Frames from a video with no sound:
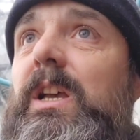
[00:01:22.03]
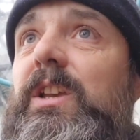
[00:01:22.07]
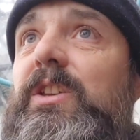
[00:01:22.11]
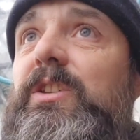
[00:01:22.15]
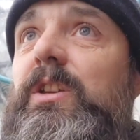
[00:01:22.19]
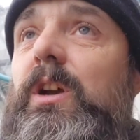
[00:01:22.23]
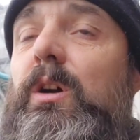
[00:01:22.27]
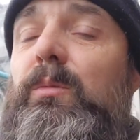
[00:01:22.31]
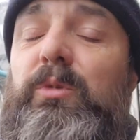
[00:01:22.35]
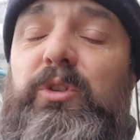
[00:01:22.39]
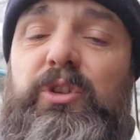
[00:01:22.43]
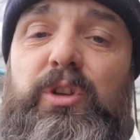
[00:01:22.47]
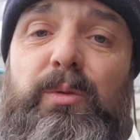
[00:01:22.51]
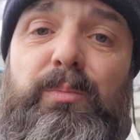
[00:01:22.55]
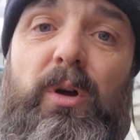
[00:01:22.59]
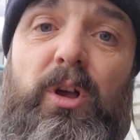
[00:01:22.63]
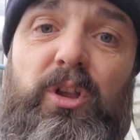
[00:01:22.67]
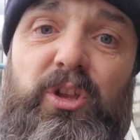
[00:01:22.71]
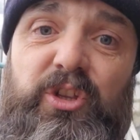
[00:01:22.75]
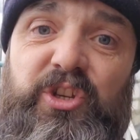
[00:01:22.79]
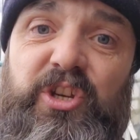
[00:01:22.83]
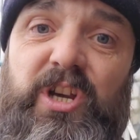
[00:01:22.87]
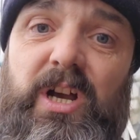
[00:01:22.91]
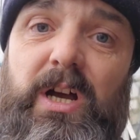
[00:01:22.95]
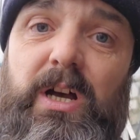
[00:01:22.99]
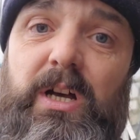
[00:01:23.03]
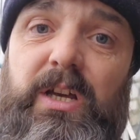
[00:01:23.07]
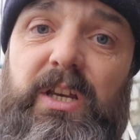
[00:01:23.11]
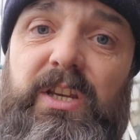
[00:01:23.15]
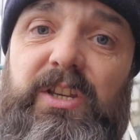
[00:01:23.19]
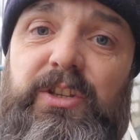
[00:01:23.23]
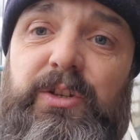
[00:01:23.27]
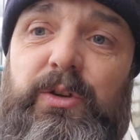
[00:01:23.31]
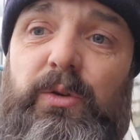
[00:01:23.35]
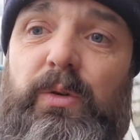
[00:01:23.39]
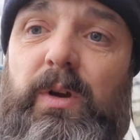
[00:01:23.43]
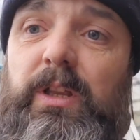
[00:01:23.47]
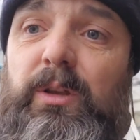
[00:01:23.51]
So I must
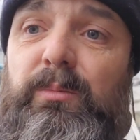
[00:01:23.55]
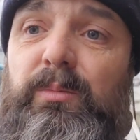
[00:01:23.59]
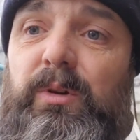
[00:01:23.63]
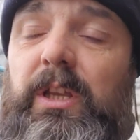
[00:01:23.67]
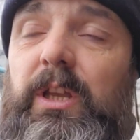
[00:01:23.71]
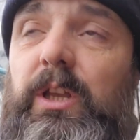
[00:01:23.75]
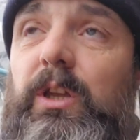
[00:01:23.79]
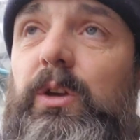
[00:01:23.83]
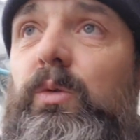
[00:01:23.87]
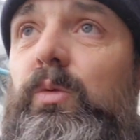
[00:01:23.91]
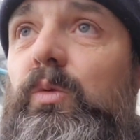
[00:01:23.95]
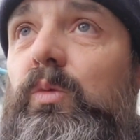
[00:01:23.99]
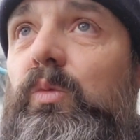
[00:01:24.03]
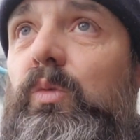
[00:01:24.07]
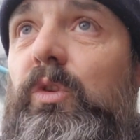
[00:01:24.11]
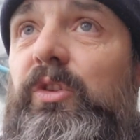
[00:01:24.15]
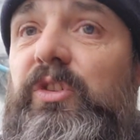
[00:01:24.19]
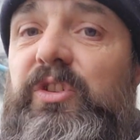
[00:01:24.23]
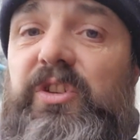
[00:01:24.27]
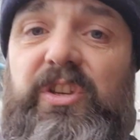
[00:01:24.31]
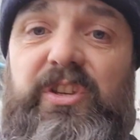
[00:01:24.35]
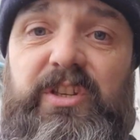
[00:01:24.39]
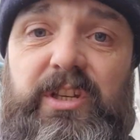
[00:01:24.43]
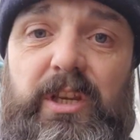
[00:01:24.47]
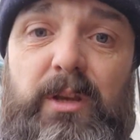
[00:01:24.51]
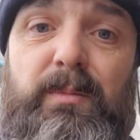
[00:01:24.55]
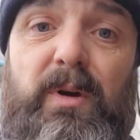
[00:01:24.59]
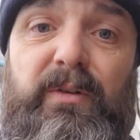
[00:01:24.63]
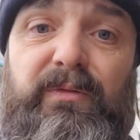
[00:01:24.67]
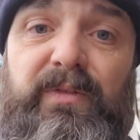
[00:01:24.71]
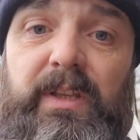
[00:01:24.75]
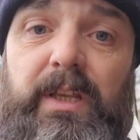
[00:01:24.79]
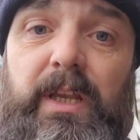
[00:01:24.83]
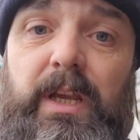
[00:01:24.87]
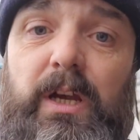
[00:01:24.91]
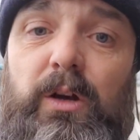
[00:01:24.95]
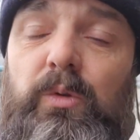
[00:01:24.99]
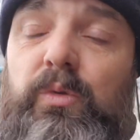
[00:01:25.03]
apologise to anybody who wants to see my
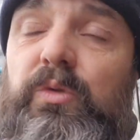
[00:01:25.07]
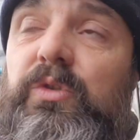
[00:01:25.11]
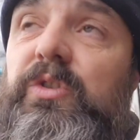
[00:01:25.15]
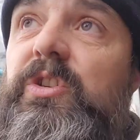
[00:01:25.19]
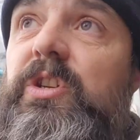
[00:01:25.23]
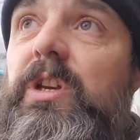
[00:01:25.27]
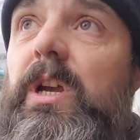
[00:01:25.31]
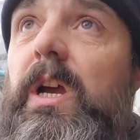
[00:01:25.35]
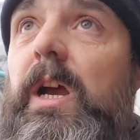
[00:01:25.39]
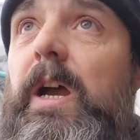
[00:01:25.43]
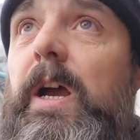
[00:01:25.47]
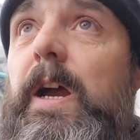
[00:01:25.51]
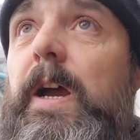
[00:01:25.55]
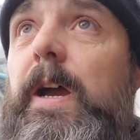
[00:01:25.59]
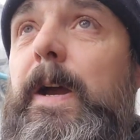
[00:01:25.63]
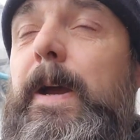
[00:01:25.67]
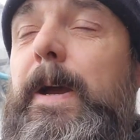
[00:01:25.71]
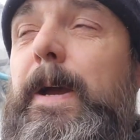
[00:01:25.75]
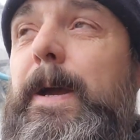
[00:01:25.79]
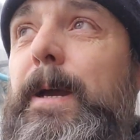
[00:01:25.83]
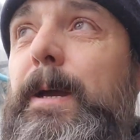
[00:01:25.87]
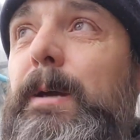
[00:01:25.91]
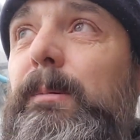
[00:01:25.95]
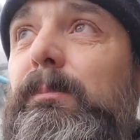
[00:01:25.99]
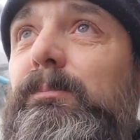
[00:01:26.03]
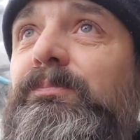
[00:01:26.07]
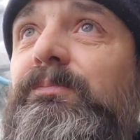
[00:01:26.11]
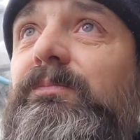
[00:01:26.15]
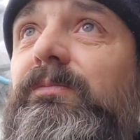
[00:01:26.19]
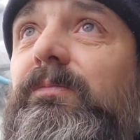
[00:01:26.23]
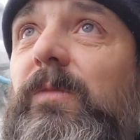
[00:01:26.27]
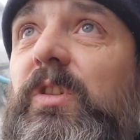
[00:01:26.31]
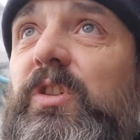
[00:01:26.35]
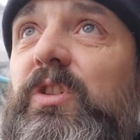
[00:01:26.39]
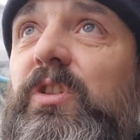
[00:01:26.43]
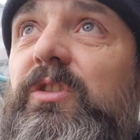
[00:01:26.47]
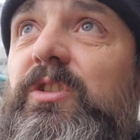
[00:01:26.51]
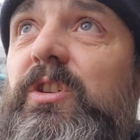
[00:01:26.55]
videos. So
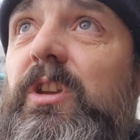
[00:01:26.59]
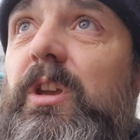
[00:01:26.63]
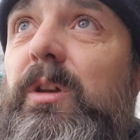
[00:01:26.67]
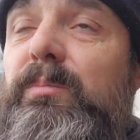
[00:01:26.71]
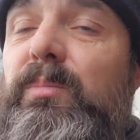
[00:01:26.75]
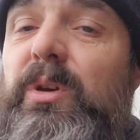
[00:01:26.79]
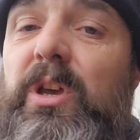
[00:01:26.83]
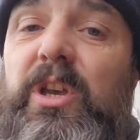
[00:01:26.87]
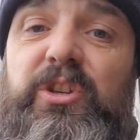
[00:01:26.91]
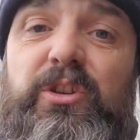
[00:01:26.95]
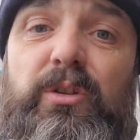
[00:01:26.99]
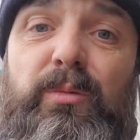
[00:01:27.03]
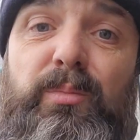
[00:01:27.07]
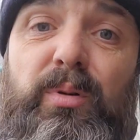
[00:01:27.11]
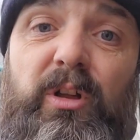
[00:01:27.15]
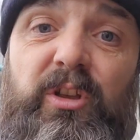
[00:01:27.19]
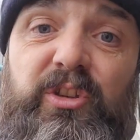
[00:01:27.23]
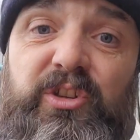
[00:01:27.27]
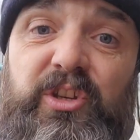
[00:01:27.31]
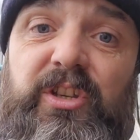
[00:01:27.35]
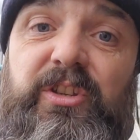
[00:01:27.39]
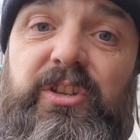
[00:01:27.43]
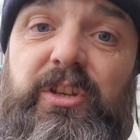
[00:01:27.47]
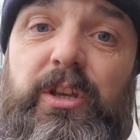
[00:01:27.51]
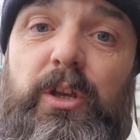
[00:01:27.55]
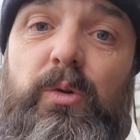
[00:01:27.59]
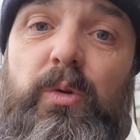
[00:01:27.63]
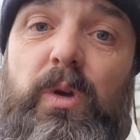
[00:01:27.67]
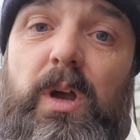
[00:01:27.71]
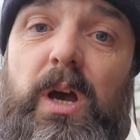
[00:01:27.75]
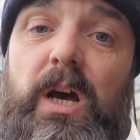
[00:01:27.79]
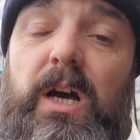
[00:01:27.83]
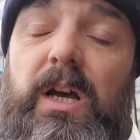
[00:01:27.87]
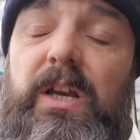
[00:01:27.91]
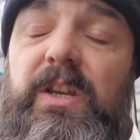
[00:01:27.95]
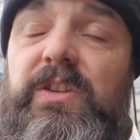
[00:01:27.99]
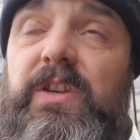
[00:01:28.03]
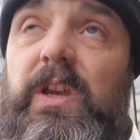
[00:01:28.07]
it's a personal apology to you
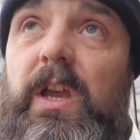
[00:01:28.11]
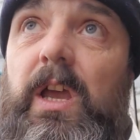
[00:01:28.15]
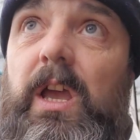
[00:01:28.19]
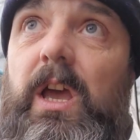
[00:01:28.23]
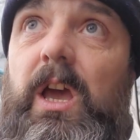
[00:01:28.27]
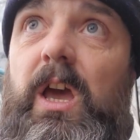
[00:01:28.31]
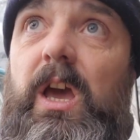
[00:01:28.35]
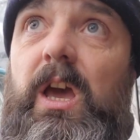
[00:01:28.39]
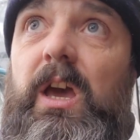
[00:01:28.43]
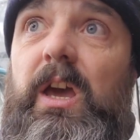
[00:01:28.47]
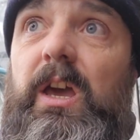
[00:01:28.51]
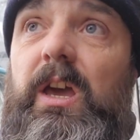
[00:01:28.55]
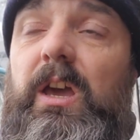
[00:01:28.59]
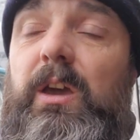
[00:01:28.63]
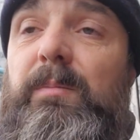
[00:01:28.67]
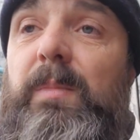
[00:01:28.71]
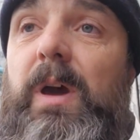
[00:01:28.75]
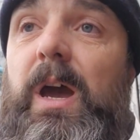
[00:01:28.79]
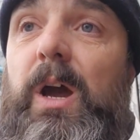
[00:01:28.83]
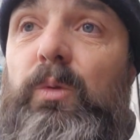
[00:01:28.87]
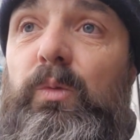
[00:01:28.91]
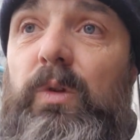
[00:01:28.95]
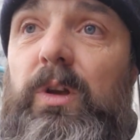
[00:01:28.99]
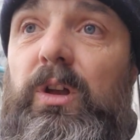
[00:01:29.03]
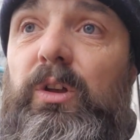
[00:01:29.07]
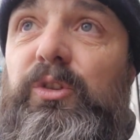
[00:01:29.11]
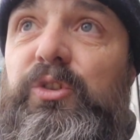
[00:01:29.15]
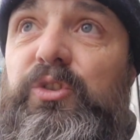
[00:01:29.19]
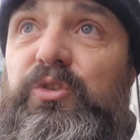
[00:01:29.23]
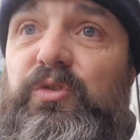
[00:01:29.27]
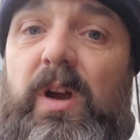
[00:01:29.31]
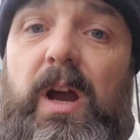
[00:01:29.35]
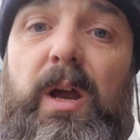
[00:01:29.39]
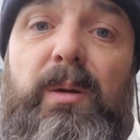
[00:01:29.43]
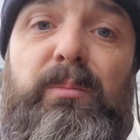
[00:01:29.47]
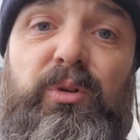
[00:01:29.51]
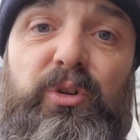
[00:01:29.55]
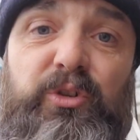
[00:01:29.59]
guys. I will
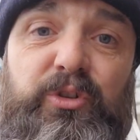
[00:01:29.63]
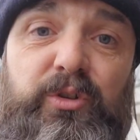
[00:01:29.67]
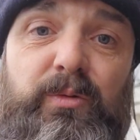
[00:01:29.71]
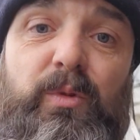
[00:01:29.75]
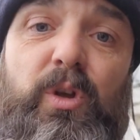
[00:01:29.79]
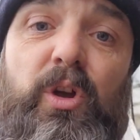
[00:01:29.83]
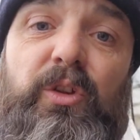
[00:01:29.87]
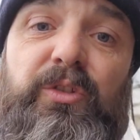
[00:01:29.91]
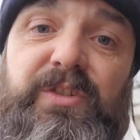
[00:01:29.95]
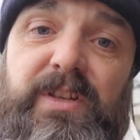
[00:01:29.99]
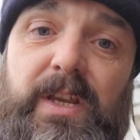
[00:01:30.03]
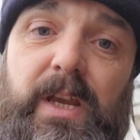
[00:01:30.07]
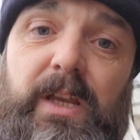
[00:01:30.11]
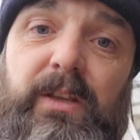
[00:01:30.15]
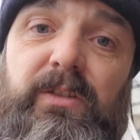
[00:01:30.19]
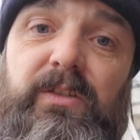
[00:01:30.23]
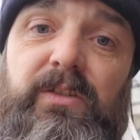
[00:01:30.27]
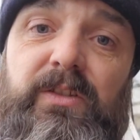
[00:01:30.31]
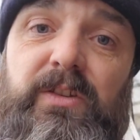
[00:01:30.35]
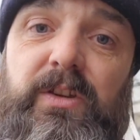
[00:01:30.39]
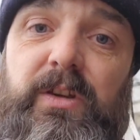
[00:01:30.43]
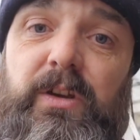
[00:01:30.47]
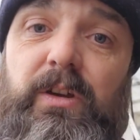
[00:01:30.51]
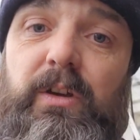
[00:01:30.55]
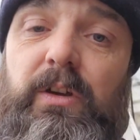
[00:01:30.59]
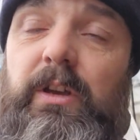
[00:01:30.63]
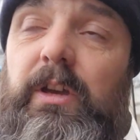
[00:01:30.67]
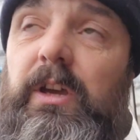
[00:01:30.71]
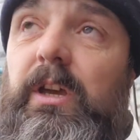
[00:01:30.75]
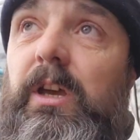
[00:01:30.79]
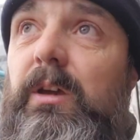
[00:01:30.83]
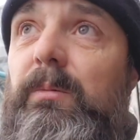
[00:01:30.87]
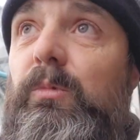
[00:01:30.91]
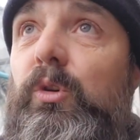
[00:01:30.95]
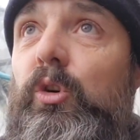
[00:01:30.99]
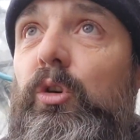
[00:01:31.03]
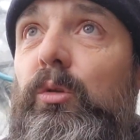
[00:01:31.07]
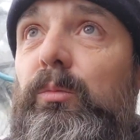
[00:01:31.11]
try and put some content
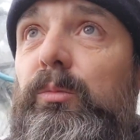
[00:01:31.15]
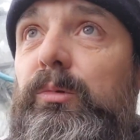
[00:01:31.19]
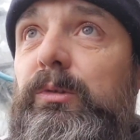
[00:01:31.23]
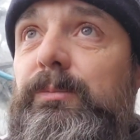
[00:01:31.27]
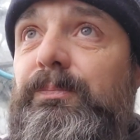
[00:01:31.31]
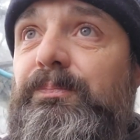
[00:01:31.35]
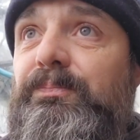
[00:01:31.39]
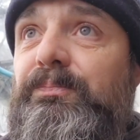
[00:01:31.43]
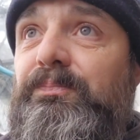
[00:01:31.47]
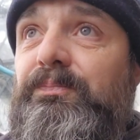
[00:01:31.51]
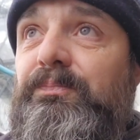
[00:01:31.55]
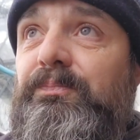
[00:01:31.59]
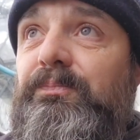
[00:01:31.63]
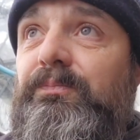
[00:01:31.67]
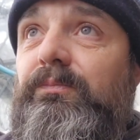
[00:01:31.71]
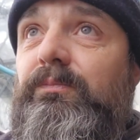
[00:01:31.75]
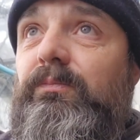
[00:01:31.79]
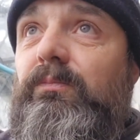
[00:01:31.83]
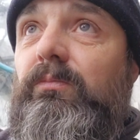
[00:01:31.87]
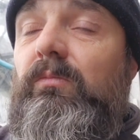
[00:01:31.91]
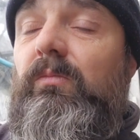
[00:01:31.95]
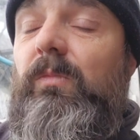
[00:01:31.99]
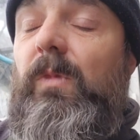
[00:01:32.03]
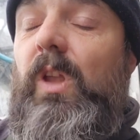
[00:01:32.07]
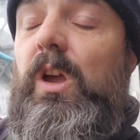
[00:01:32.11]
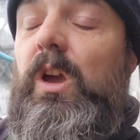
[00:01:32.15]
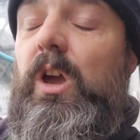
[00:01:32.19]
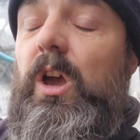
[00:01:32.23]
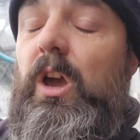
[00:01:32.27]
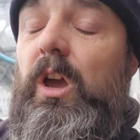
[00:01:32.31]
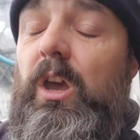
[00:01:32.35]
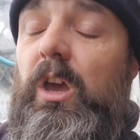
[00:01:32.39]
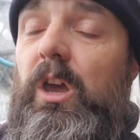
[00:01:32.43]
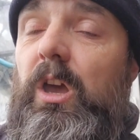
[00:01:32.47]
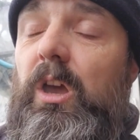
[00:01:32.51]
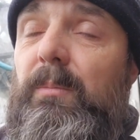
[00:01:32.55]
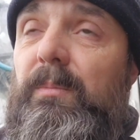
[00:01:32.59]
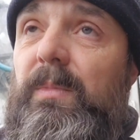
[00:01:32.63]
up
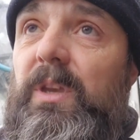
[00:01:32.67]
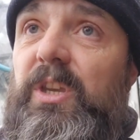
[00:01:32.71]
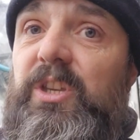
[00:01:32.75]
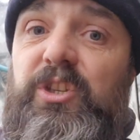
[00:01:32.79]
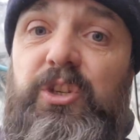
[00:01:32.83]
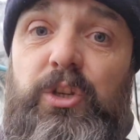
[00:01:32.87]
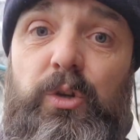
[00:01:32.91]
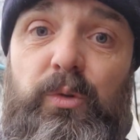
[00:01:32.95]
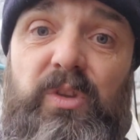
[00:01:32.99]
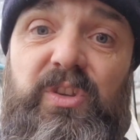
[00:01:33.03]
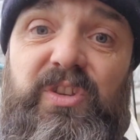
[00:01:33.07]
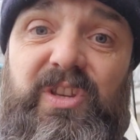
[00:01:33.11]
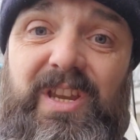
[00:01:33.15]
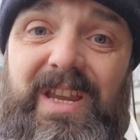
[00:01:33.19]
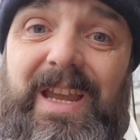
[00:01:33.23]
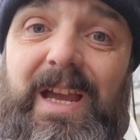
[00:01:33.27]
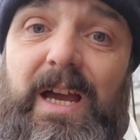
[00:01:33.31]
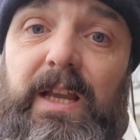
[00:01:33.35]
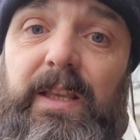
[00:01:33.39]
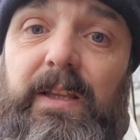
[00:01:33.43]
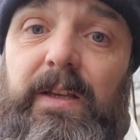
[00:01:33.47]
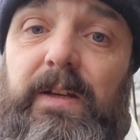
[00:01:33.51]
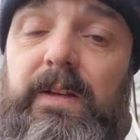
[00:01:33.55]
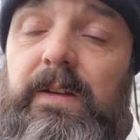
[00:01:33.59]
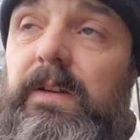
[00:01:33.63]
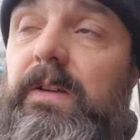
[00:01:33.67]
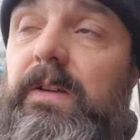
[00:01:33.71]
as soon as I can.